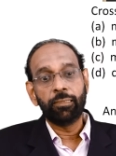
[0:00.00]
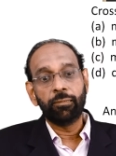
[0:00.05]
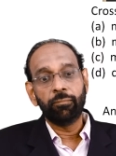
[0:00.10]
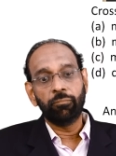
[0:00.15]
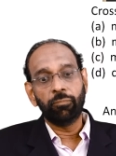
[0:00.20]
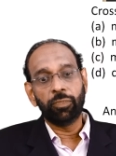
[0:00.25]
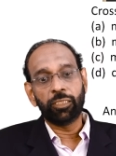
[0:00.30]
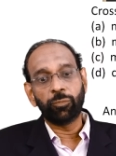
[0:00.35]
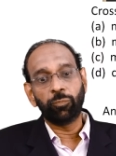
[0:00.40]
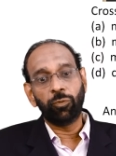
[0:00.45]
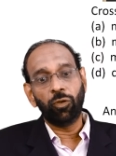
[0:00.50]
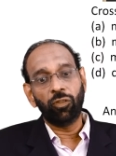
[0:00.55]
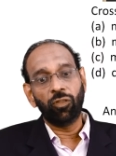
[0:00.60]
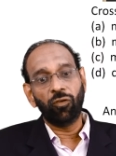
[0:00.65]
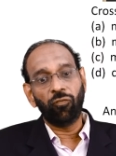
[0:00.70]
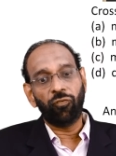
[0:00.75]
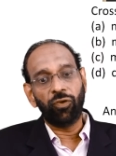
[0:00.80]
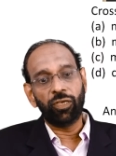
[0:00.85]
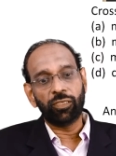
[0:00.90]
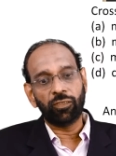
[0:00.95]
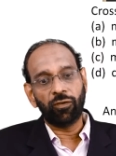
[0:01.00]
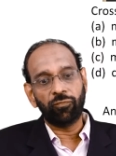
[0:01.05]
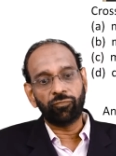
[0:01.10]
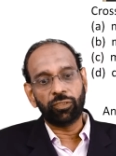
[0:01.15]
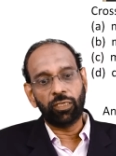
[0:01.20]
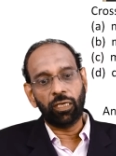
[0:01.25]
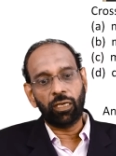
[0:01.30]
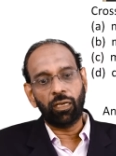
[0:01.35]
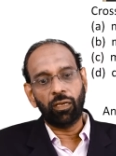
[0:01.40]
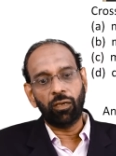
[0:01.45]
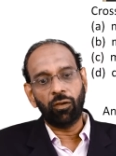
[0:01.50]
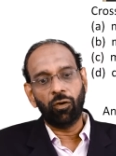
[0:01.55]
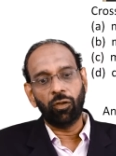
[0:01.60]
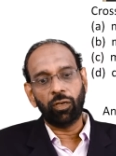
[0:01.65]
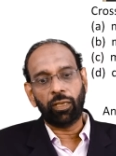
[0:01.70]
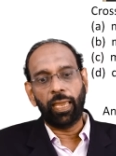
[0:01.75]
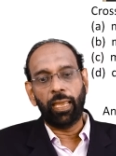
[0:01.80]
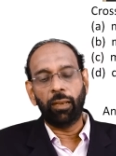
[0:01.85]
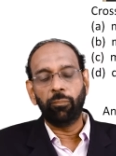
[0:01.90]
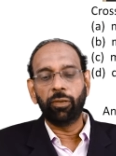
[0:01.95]
must be on the face of check or
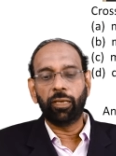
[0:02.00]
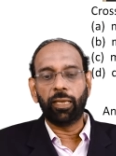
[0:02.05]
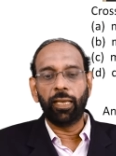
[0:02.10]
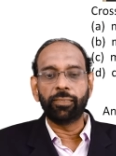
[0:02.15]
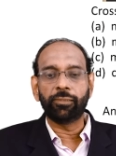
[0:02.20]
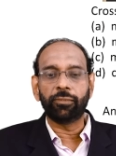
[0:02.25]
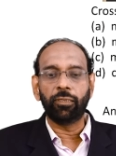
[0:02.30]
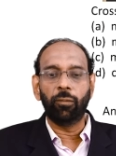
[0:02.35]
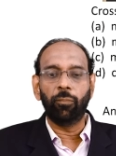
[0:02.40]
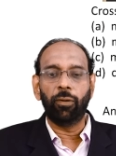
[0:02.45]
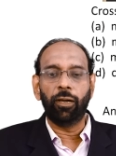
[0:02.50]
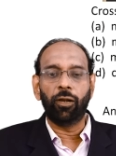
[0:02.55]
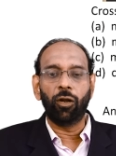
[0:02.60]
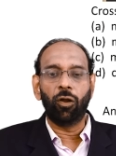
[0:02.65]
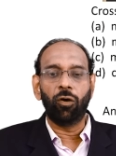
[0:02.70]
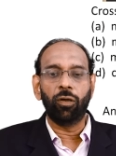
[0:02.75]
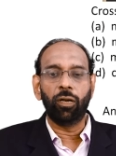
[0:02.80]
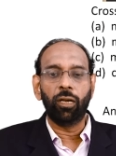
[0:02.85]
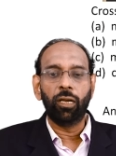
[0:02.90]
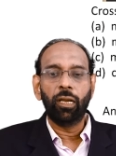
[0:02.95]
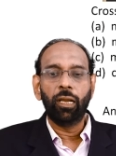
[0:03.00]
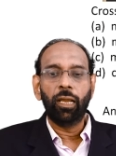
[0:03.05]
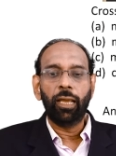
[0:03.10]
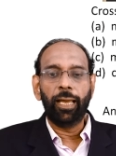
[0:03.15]
can be cancelled by drawer